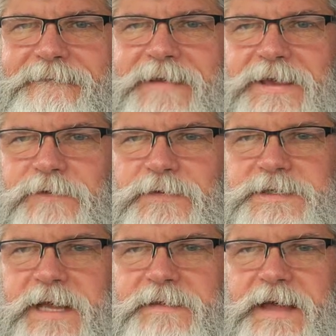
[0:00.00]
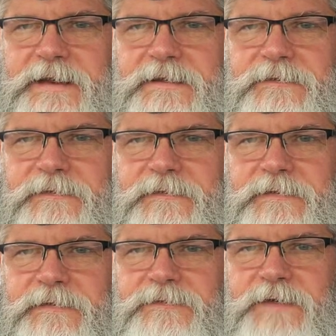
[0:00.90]
Thank you for saying that.
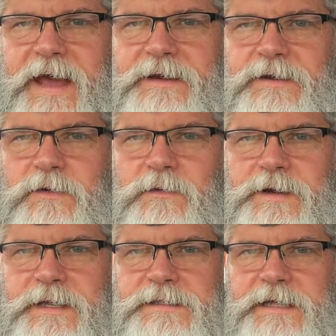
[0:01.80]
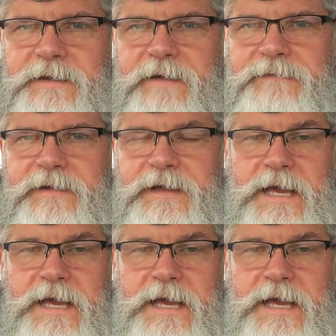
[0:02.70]
In fact, no one needs South Africa.